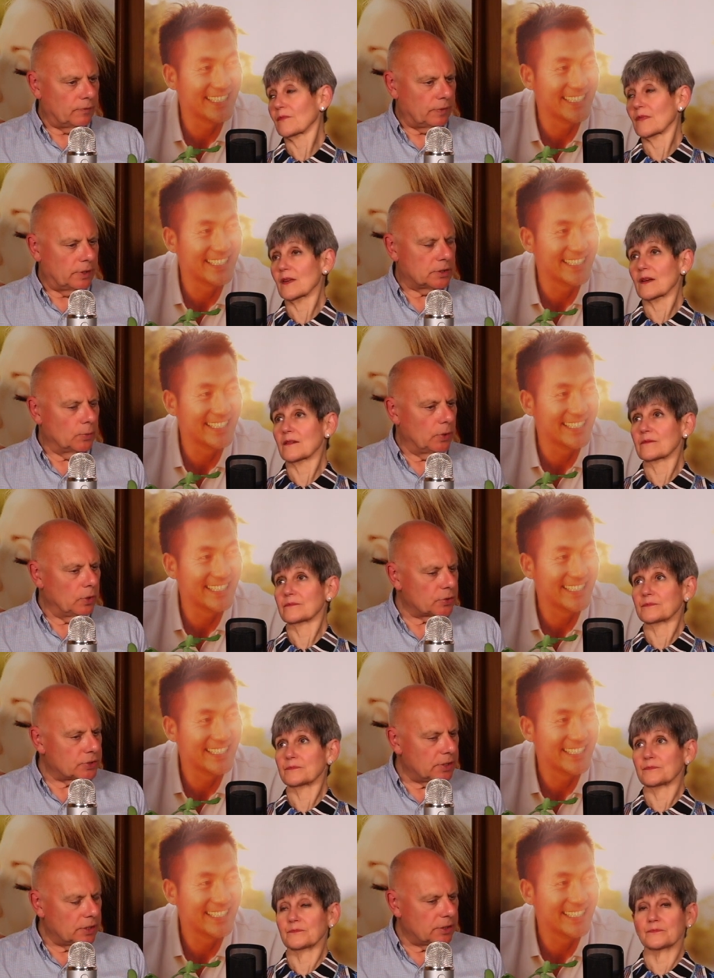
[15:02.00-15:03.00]
Speaker 1: over this, and we're
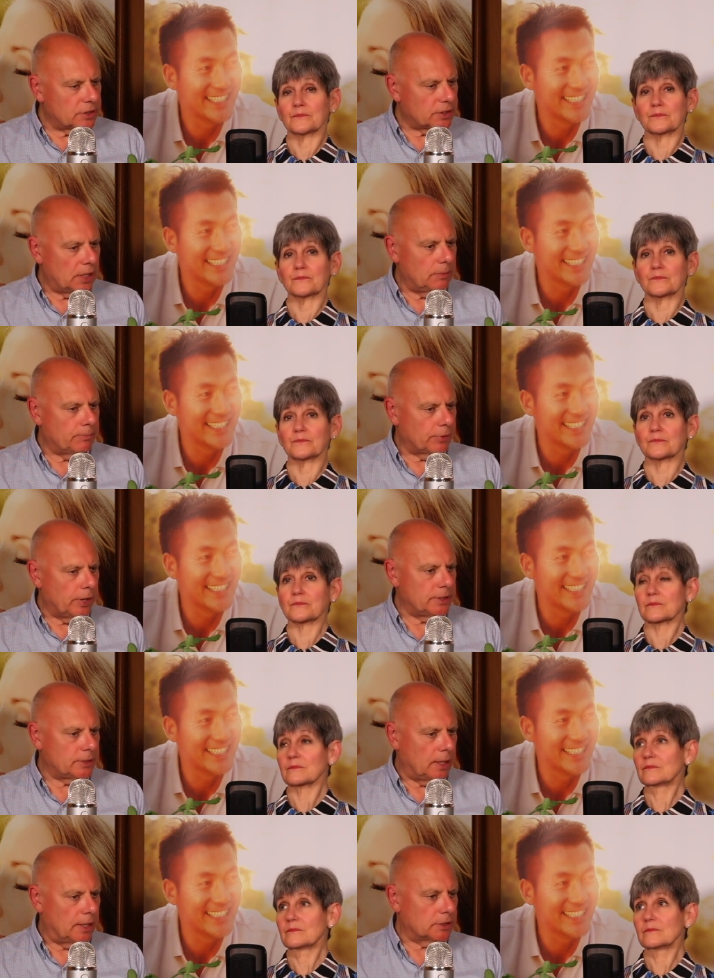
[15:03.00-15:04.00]
not seeing the same
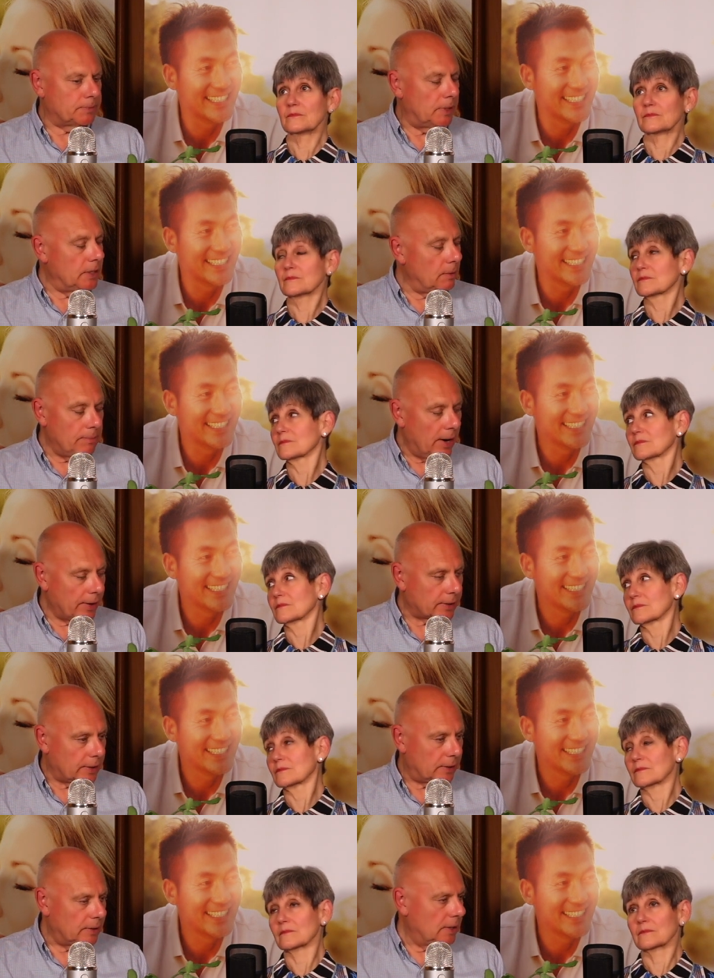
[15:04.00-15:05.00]
price hikes. But in
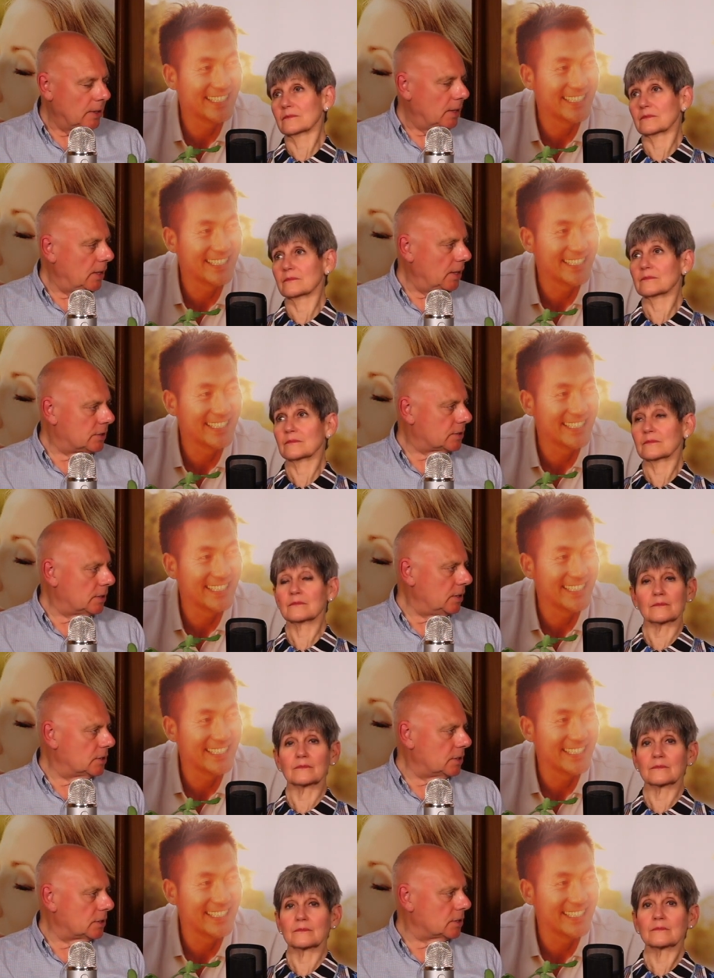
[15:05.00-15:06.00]
America, it's
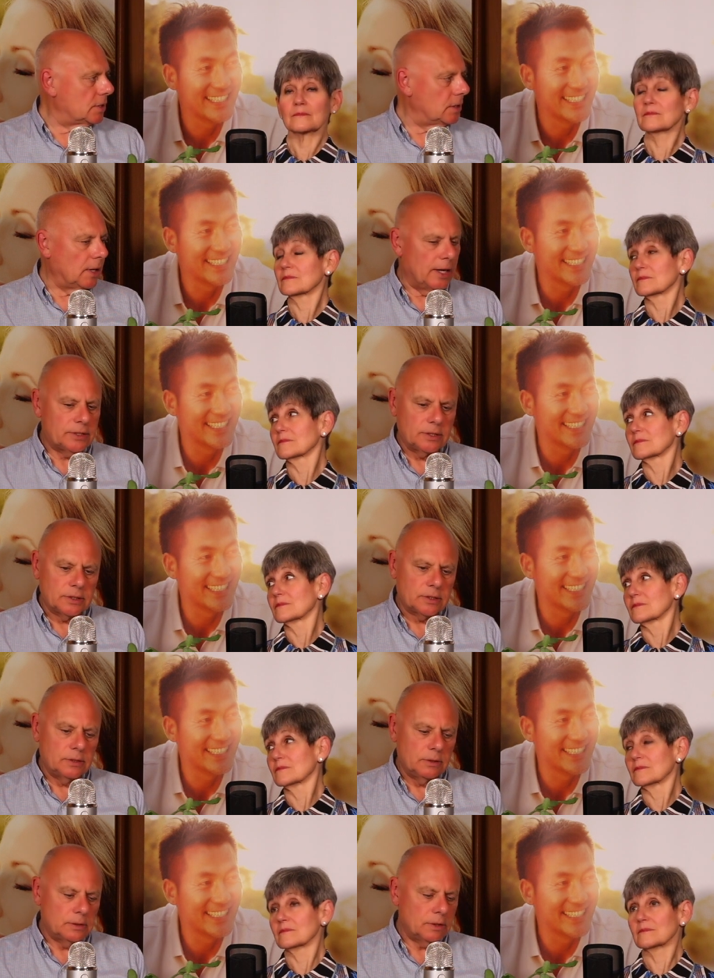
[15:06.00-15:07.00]
it's just
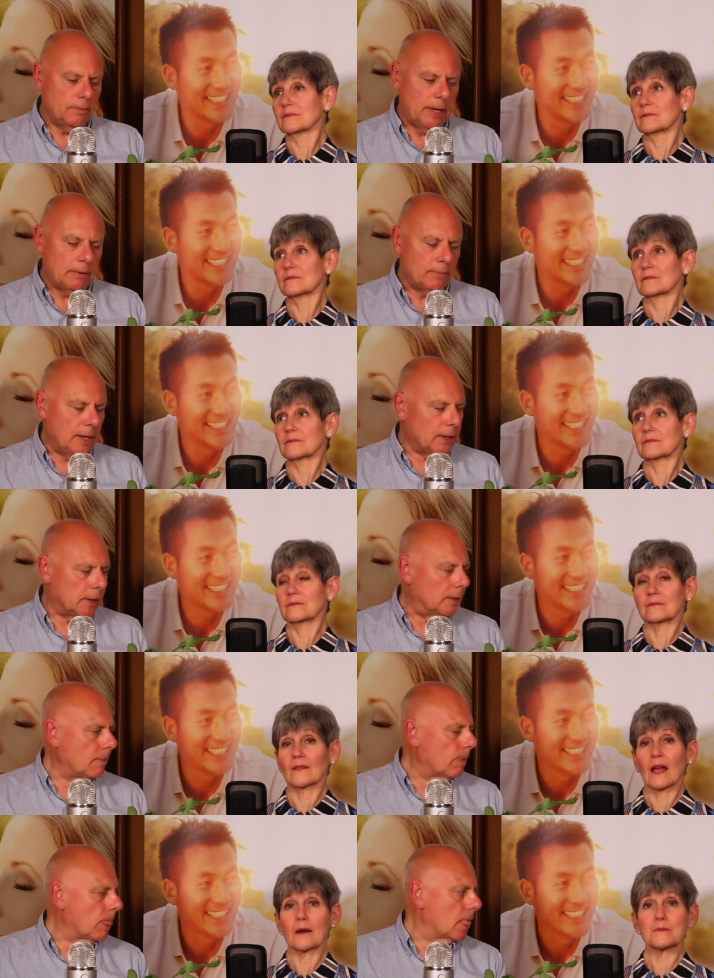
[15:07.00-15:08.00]
licensed to to make
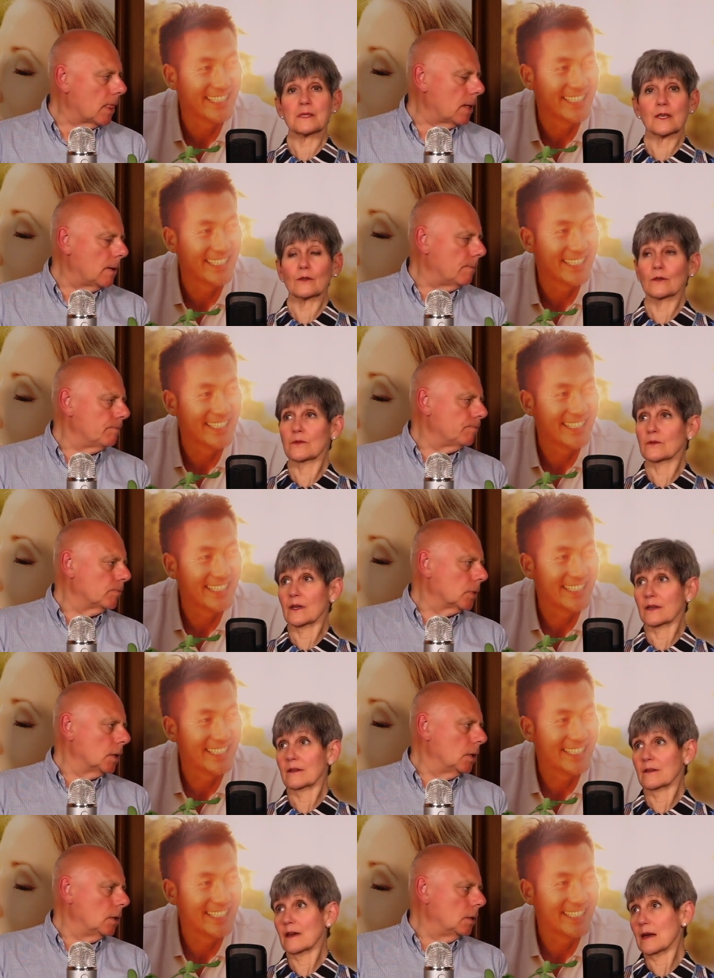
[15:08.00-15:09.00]
money.
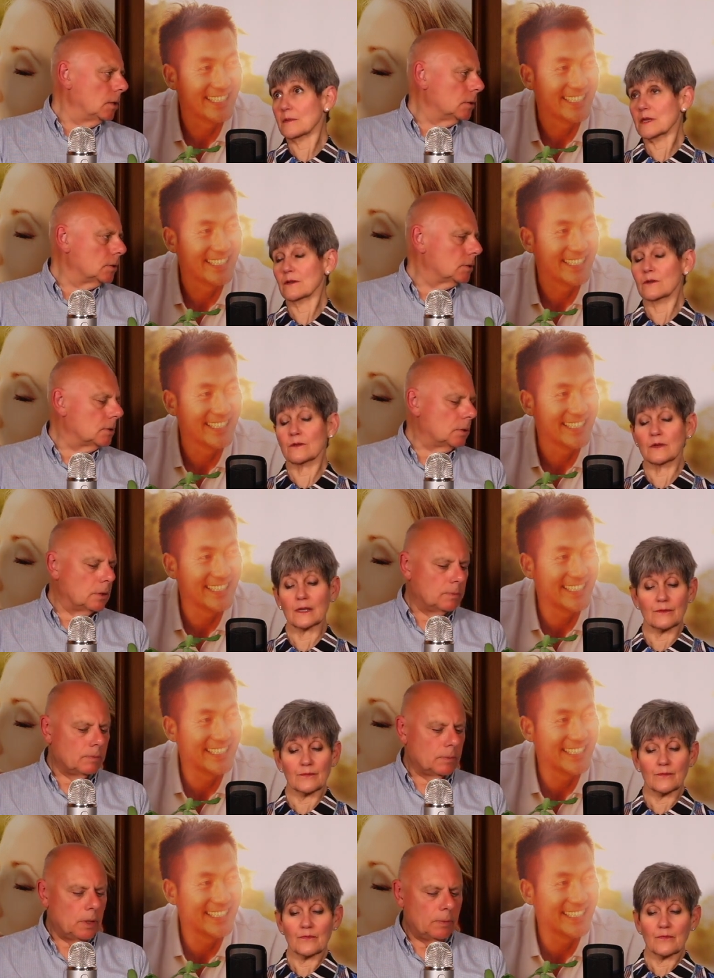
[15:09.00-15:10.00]
Speaker 2: Absolutely, absolutely.
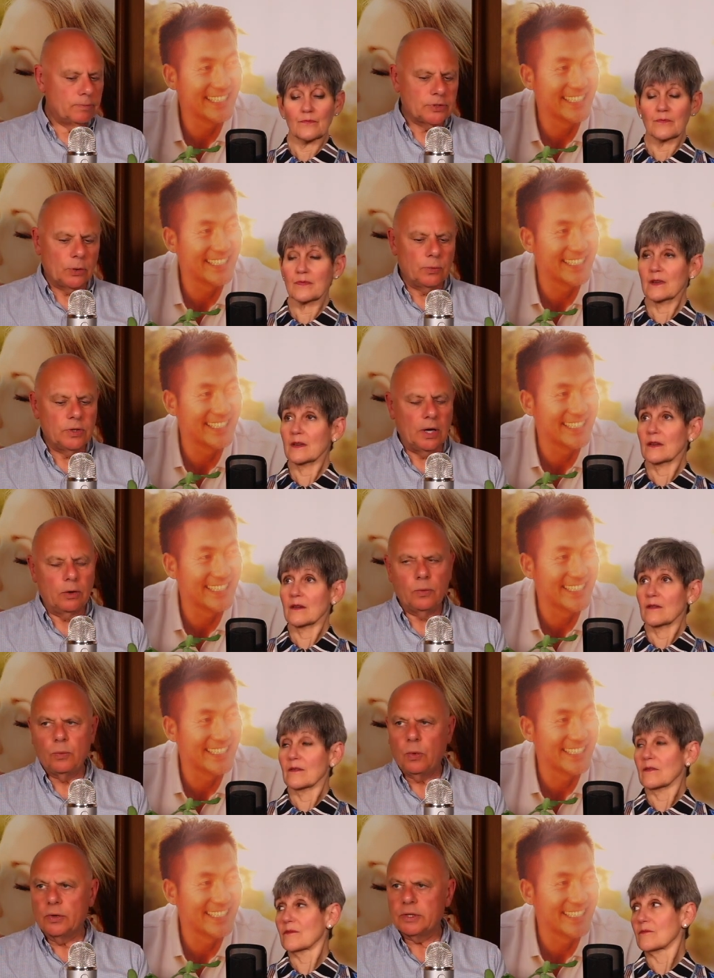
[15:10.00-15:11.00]
Speaker 1: So, yeah, so you know,
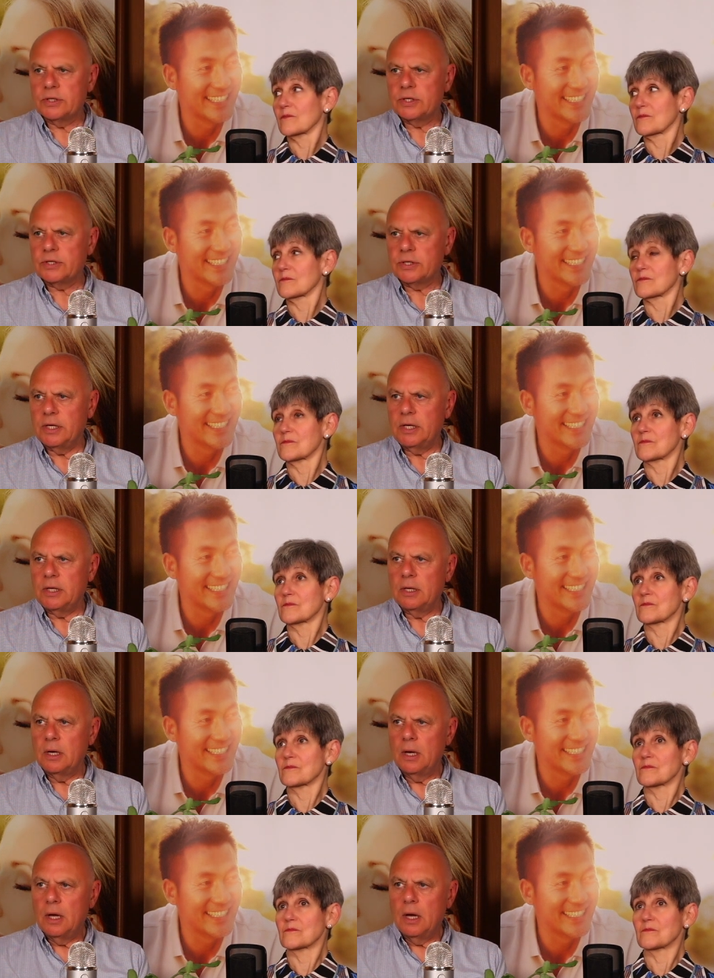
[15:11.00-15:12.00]
we're wanting to
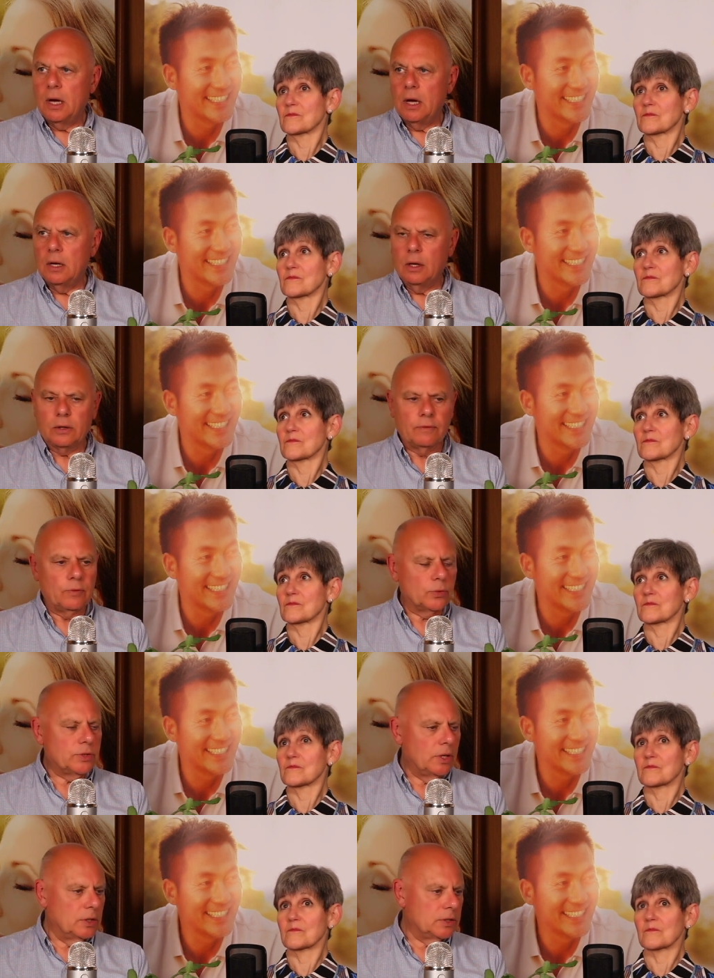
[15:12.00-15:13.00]
see a lot of
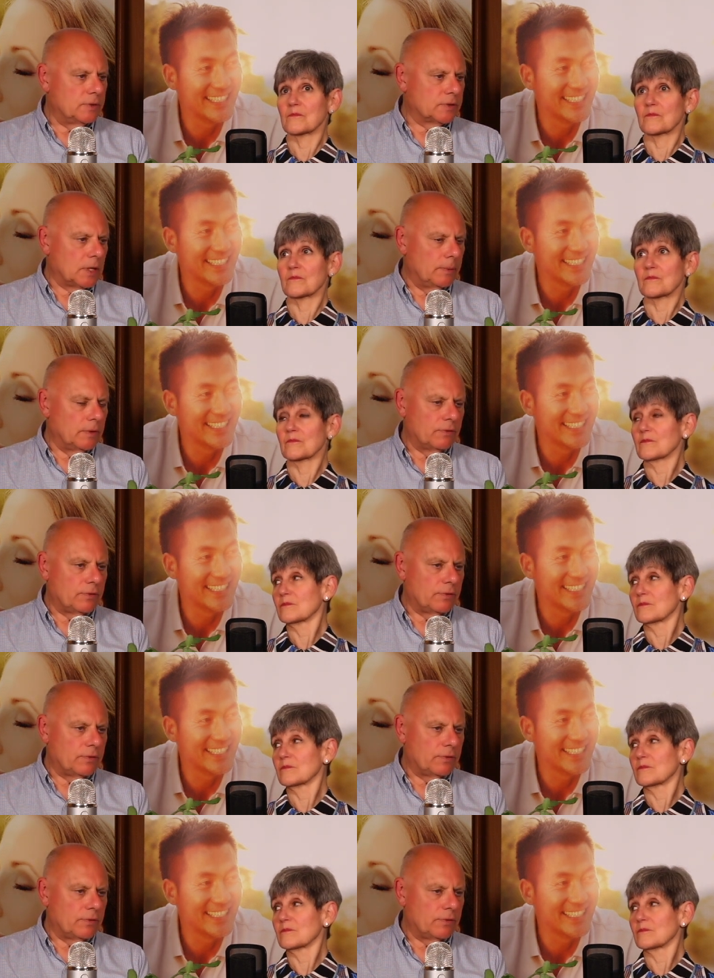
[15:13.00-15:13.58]
alternatives coming